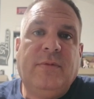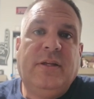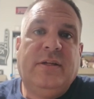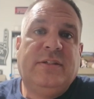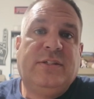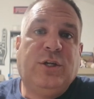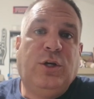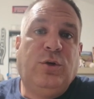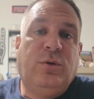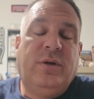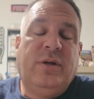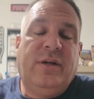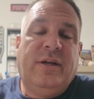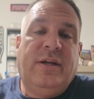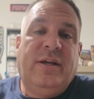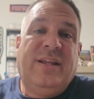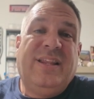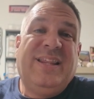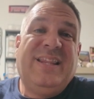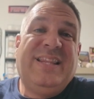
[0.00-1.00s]
So
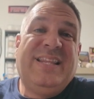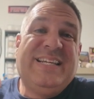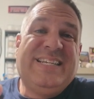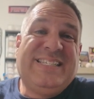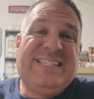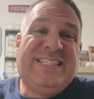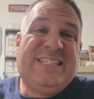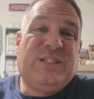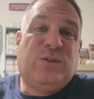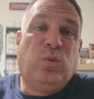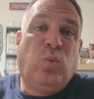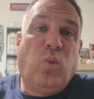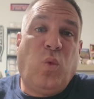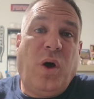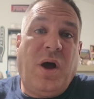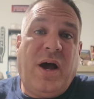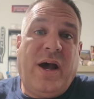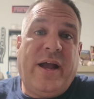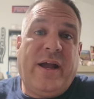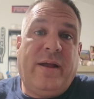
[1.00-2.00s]
this is
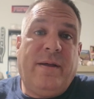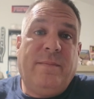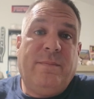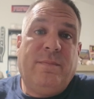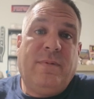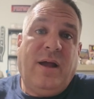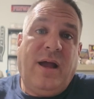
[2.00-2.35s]
why